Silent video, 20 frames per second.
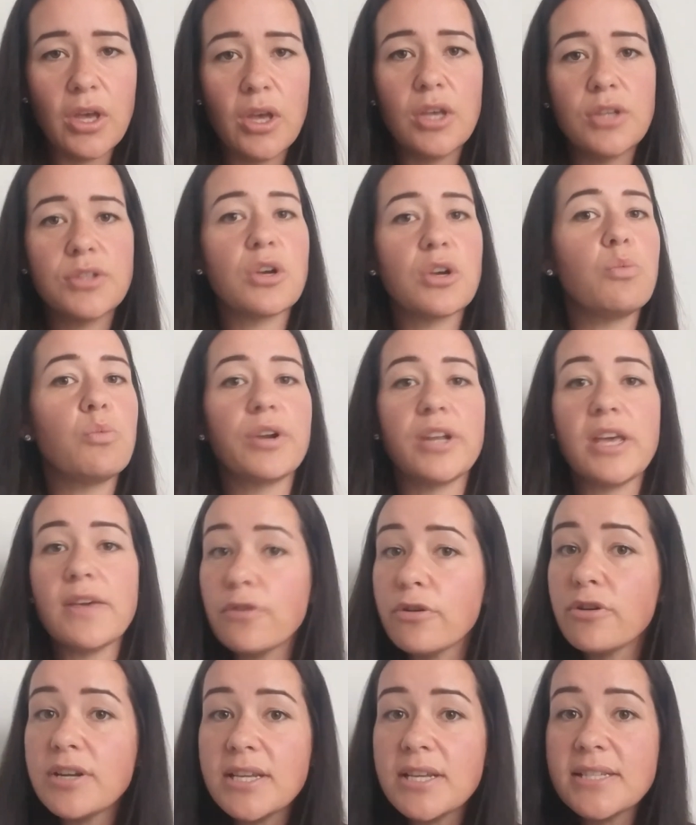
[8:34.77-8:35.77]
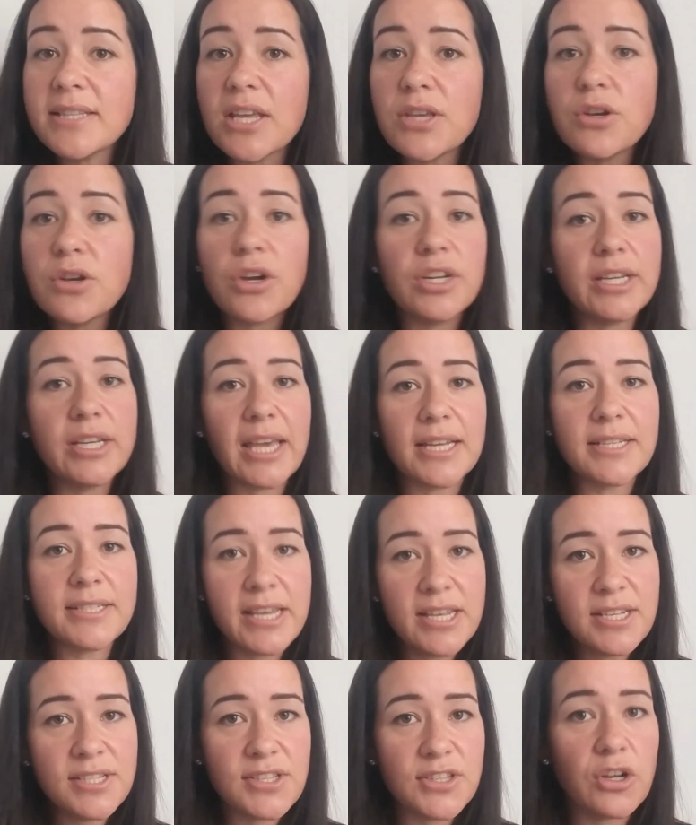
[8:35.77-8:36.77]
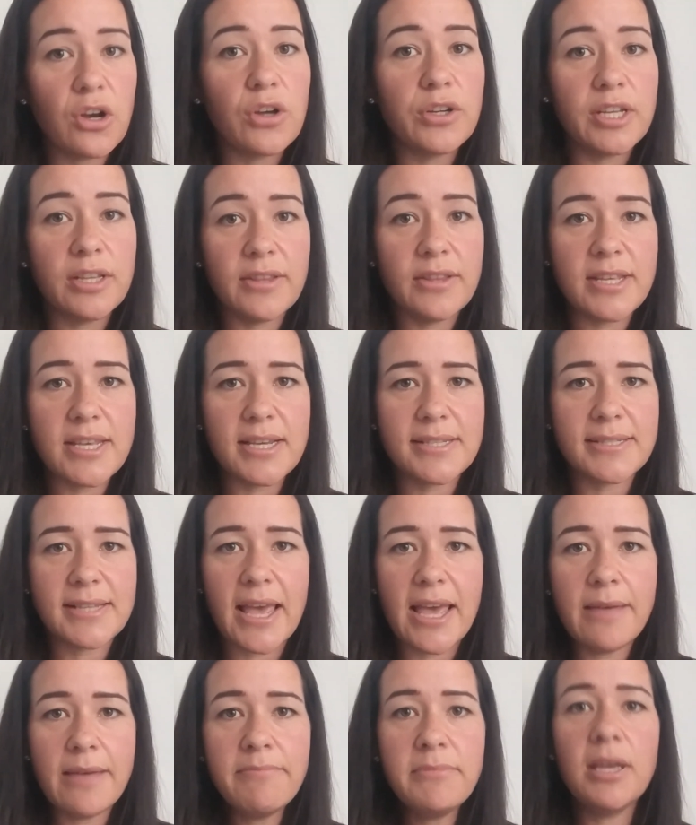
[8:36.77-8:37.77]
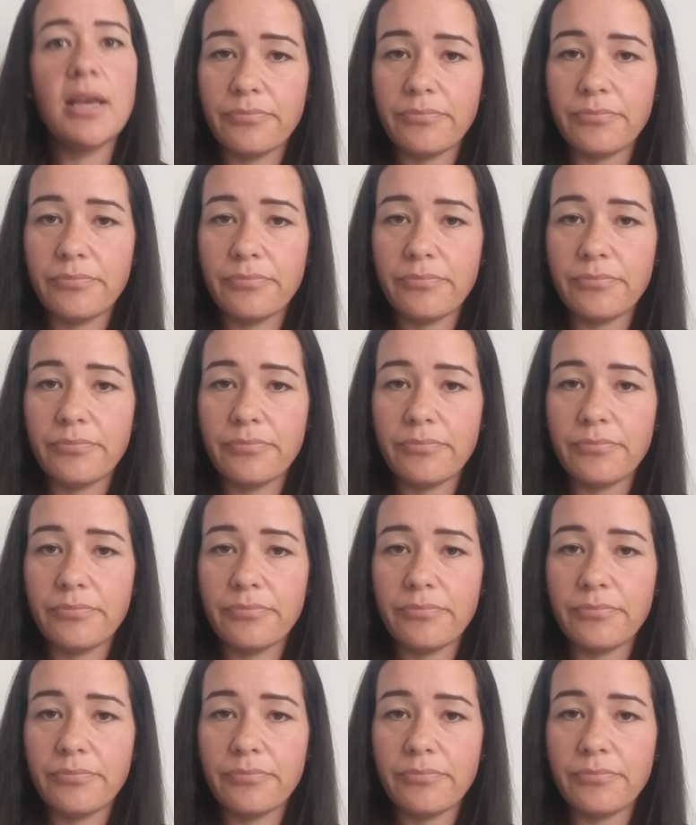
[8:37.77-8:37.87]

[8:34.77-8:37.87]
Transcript: So whatever it is that you're going to get tested on in the exam,